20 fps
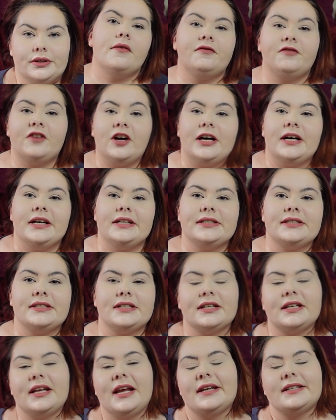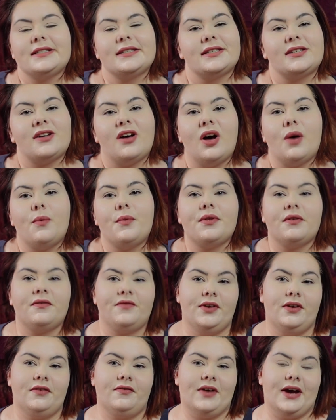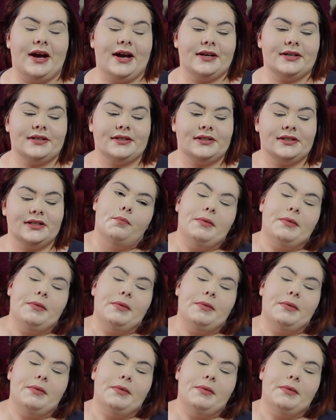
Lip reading: First, let's start with a few facts.